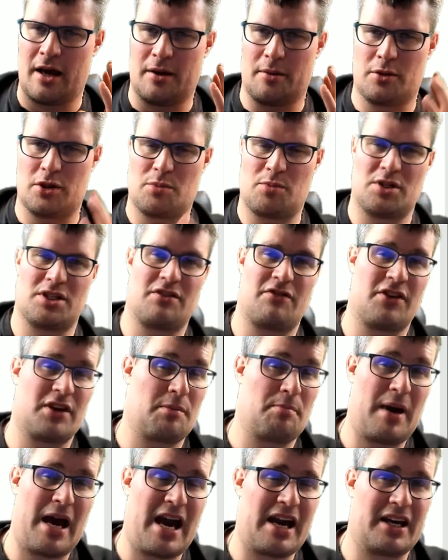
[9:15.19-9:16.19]

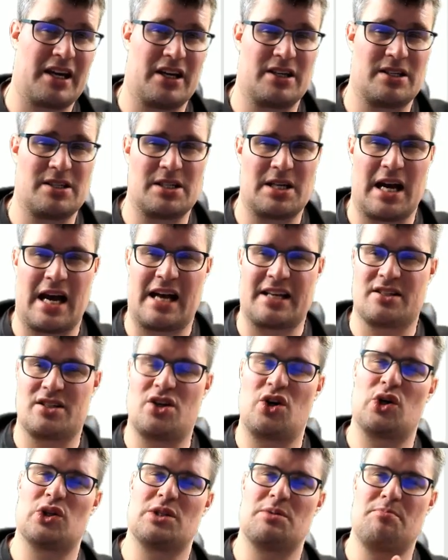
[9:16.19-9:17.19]
specific package has
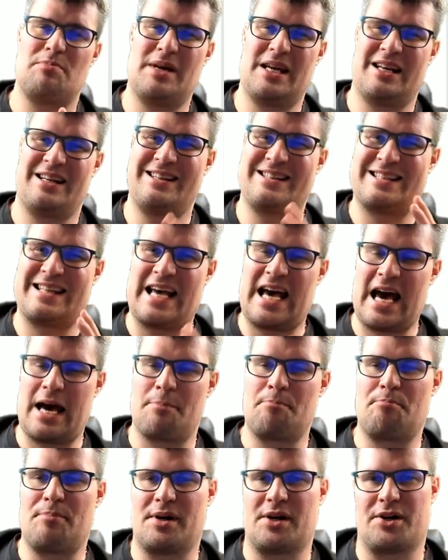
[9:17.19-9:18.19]
not been
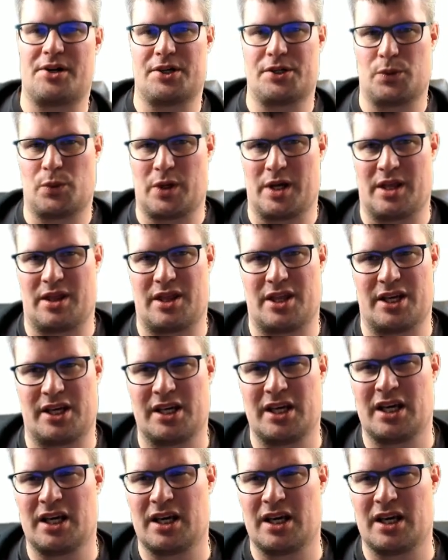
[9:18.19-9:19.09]
tampered with.